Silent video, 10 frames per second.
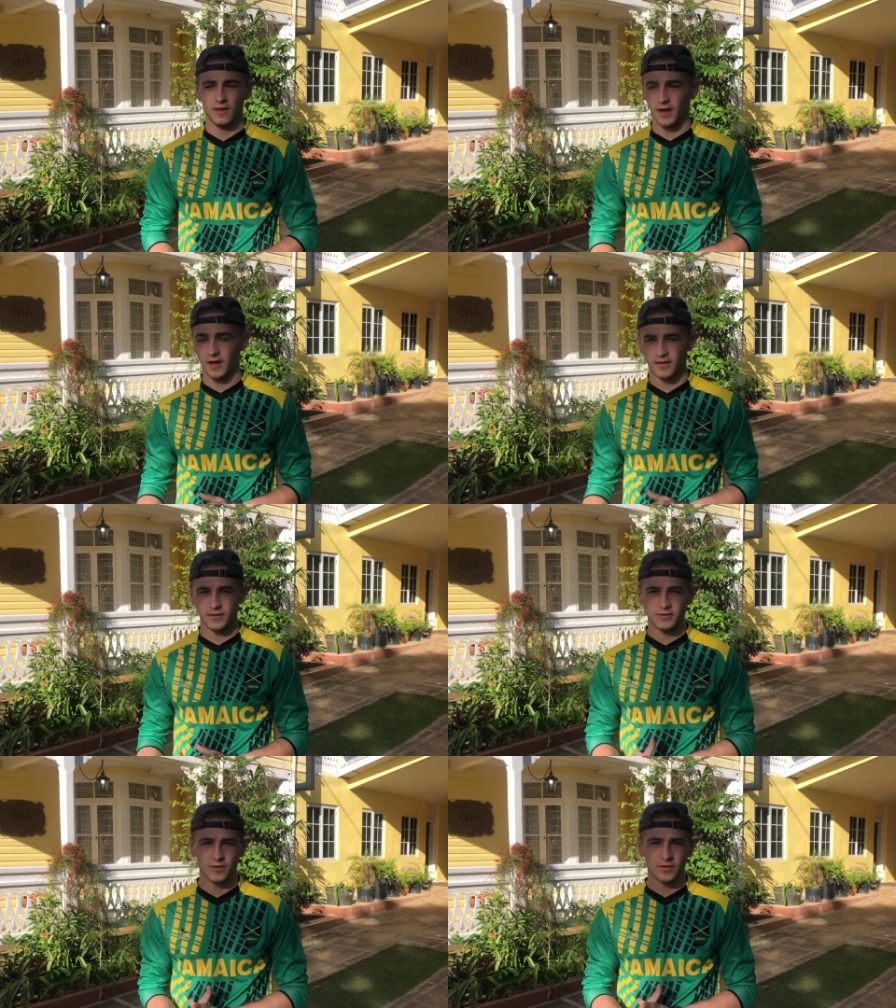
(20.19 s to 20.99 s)
Uh, the
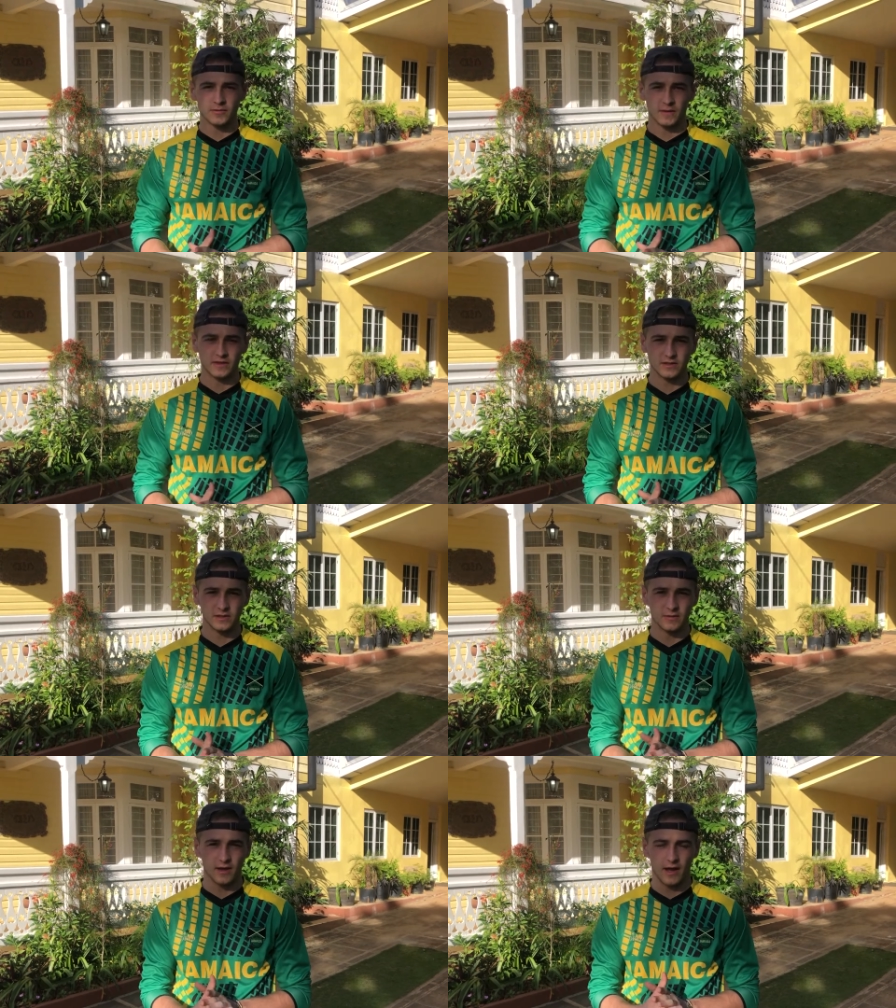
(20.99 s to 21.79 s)
dorms, my
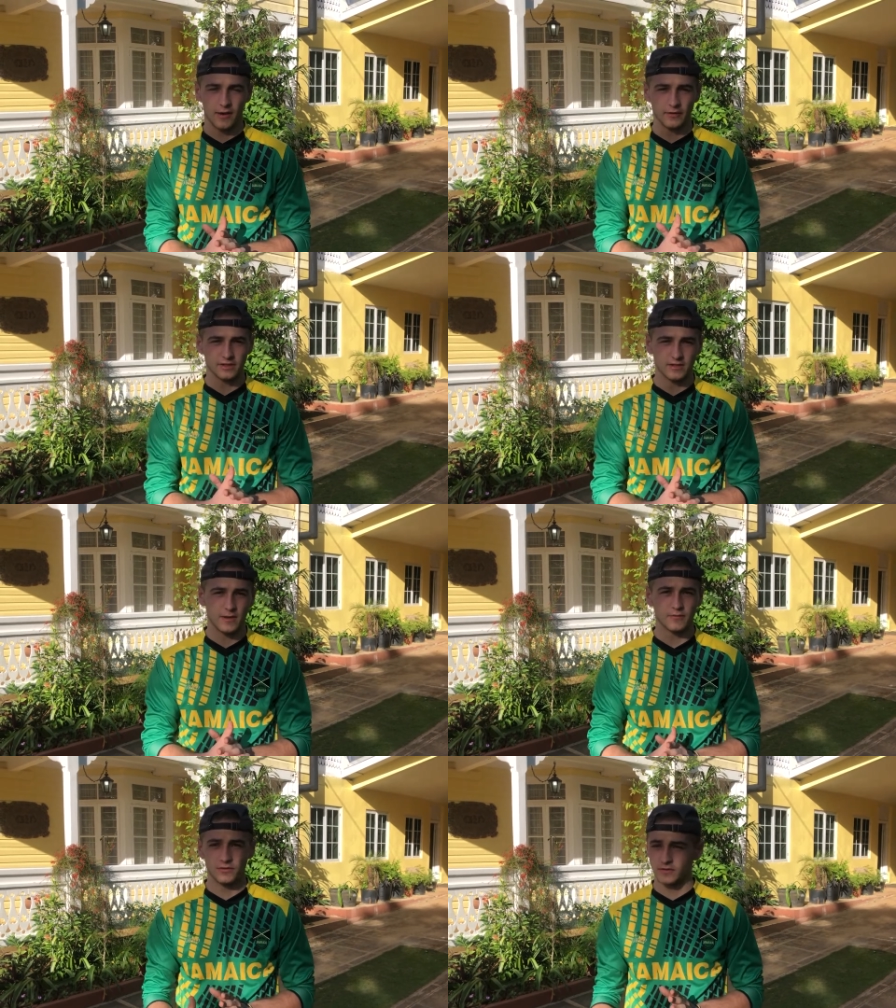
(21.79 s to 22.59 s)
sleep, uh, how I
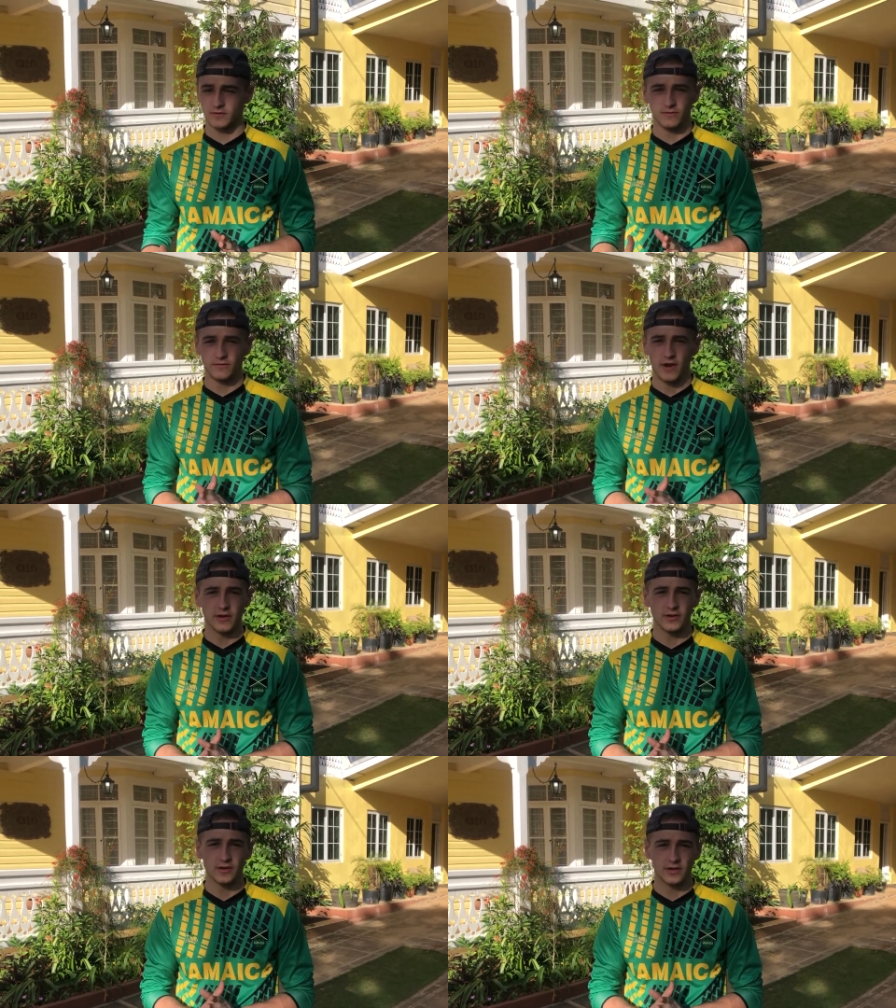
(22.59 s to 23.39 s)
slept was
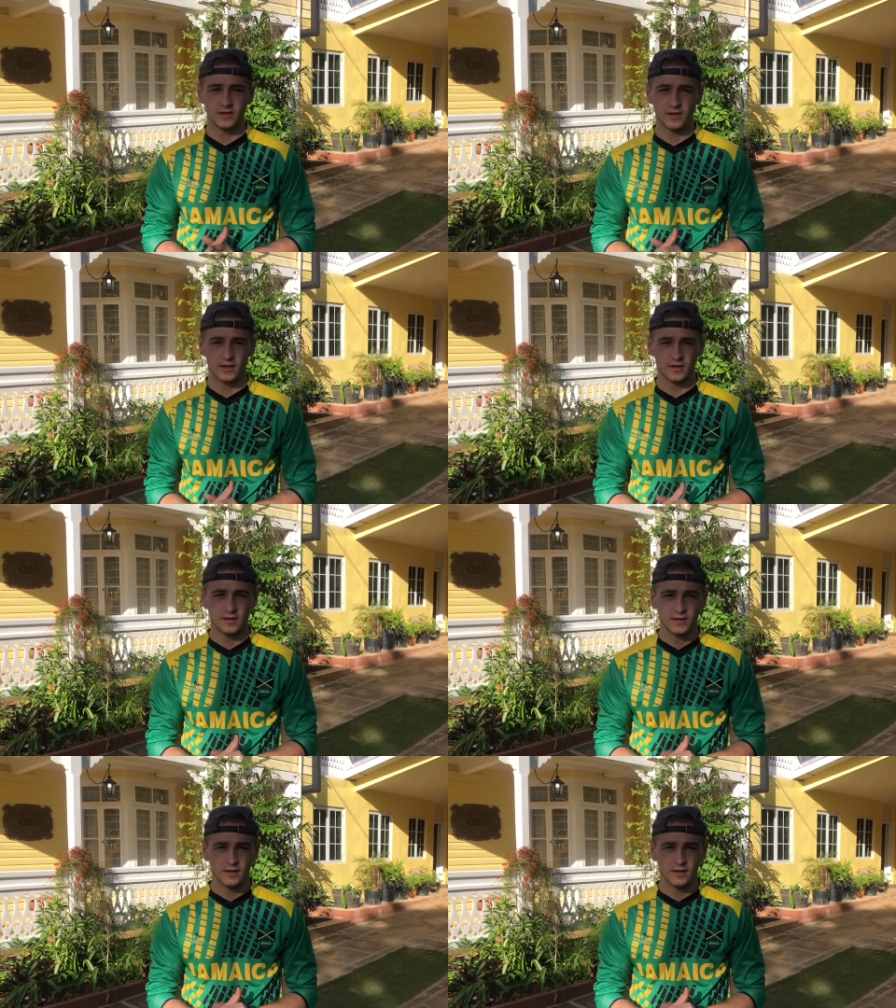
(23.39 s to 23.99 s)
very good. The